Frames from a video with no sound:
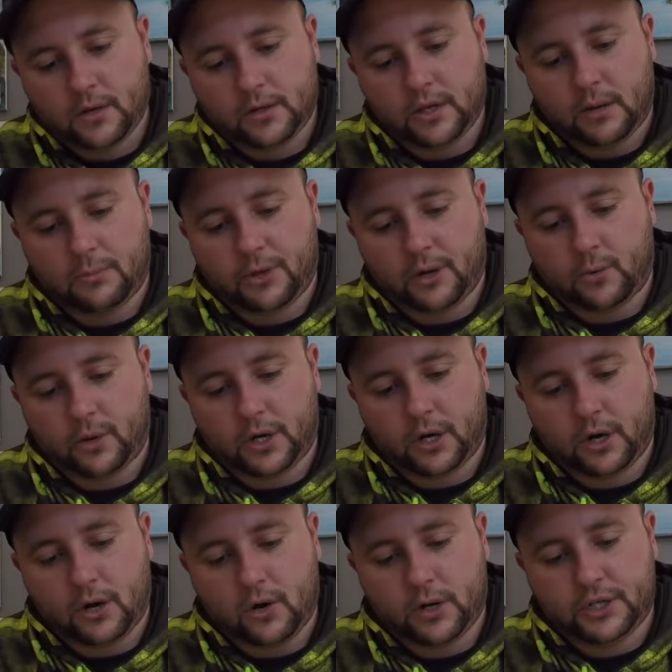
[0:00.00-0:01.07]
Same thing, we're gonna
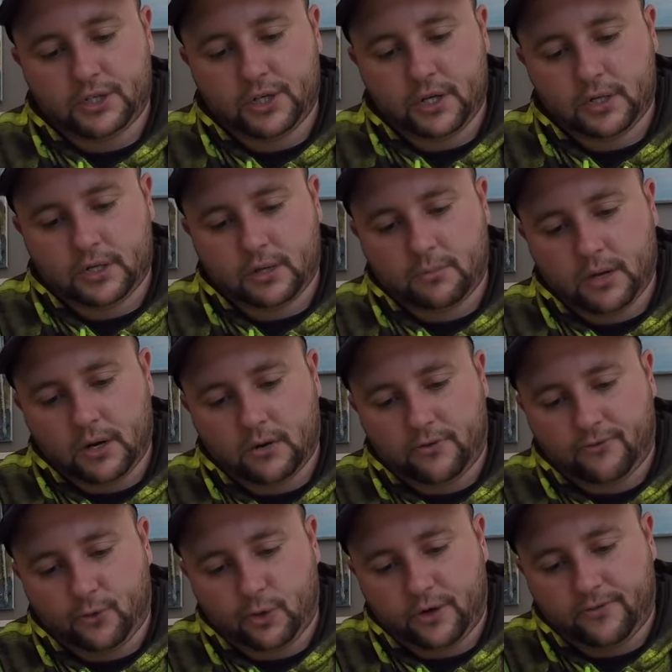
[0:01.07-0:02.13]
go at just about
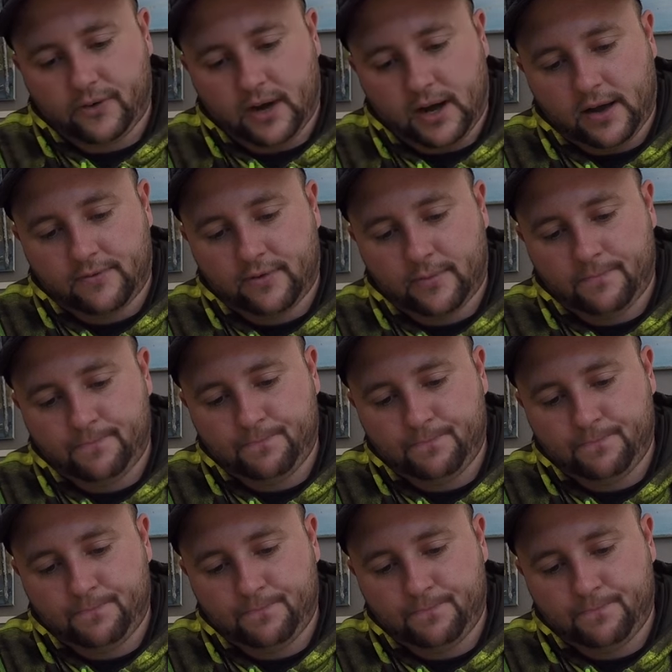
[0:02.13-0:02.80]
a 45